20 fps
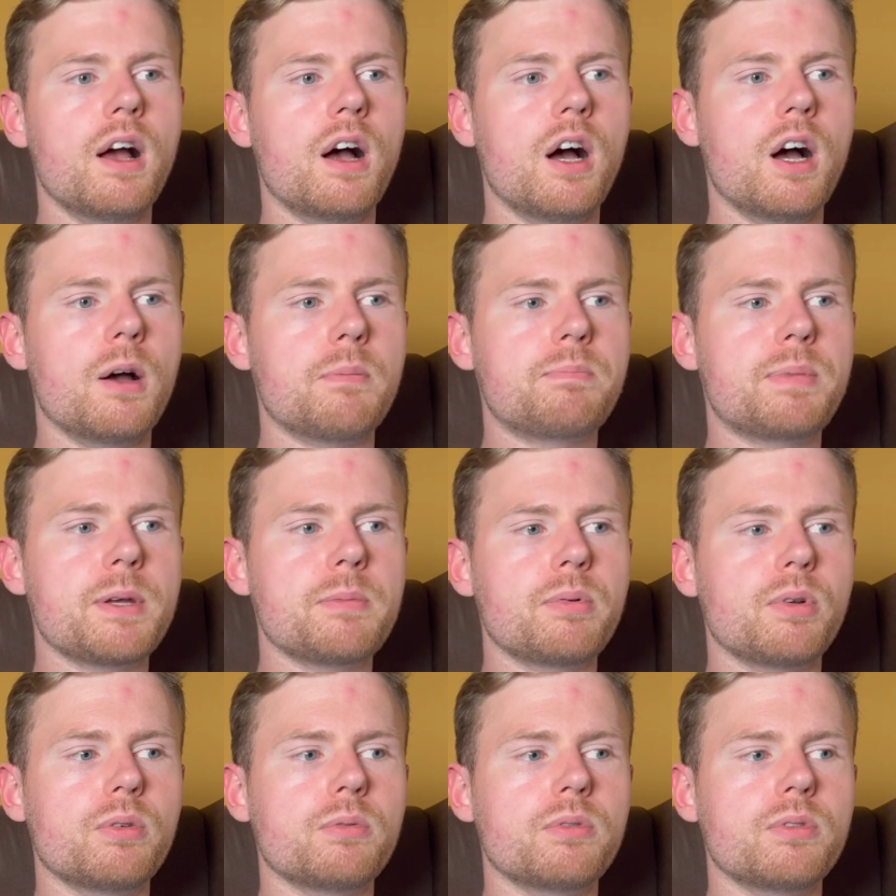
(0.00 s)
Uh,
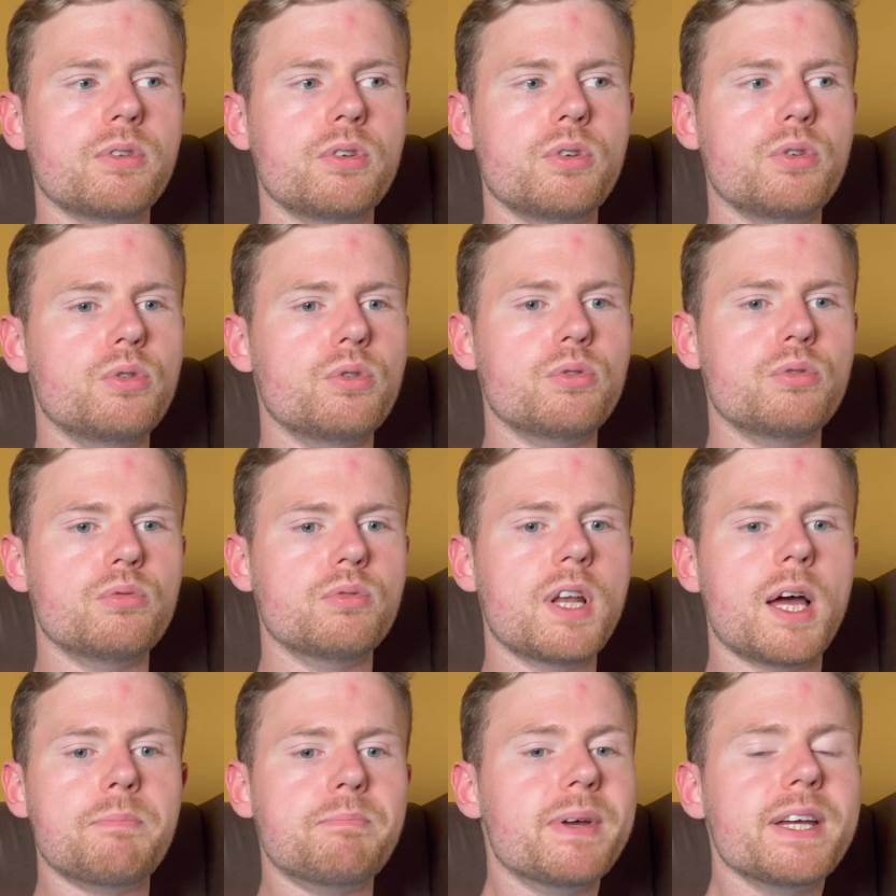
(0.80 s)
people who
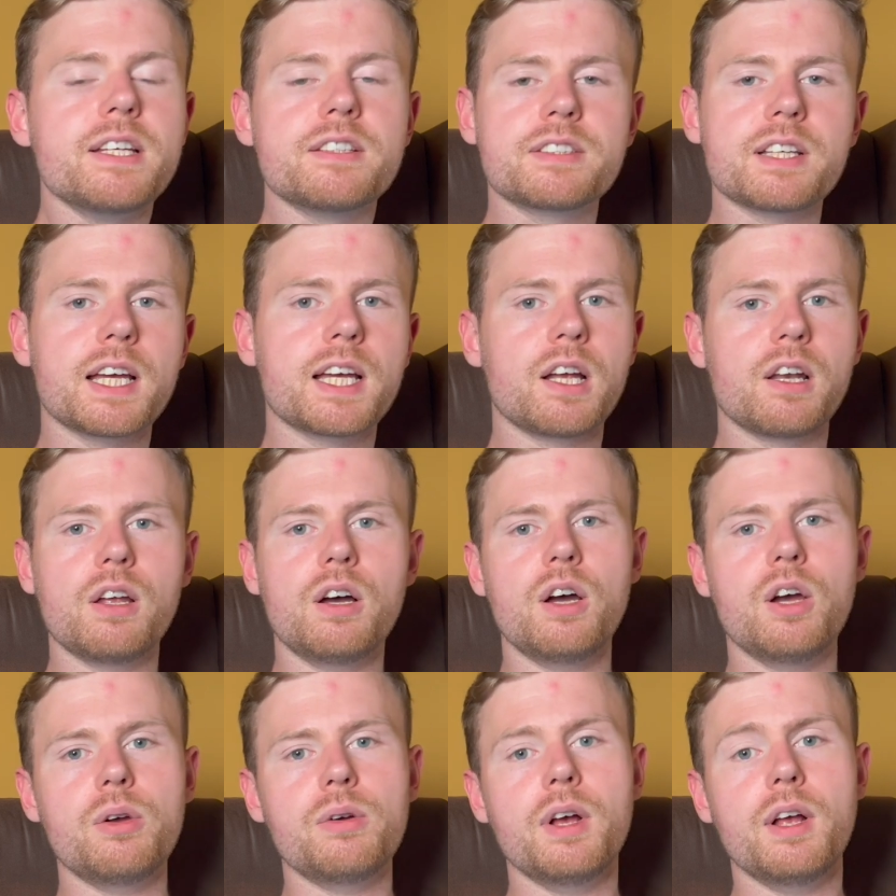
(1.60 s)
let me say
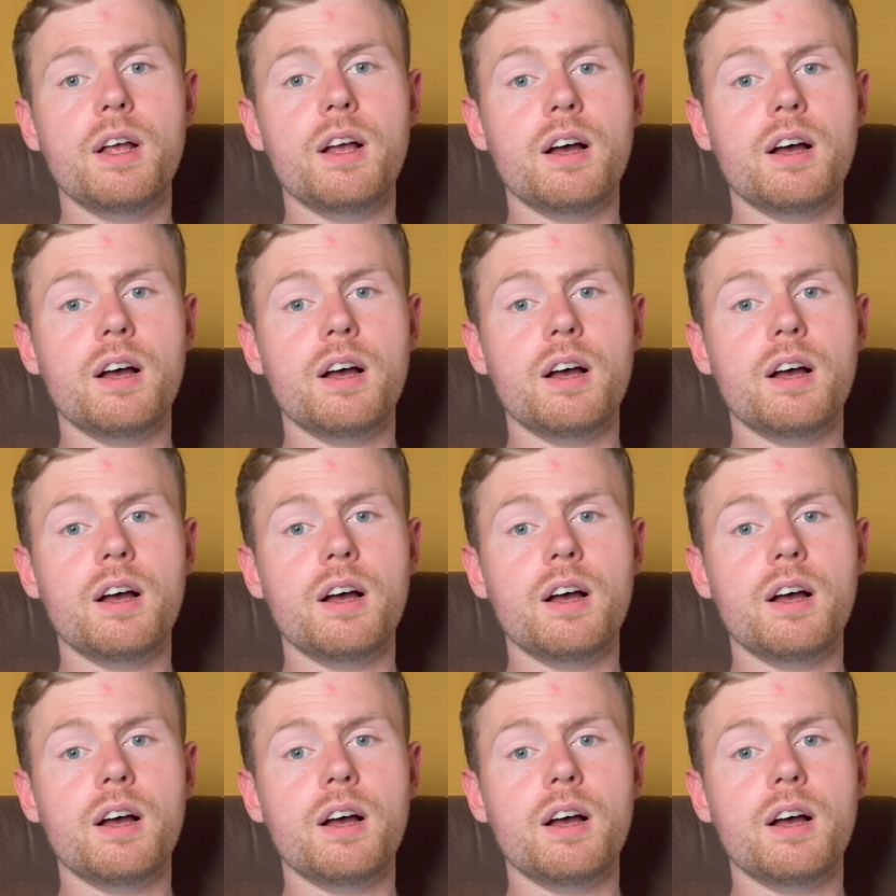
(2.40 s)
hello.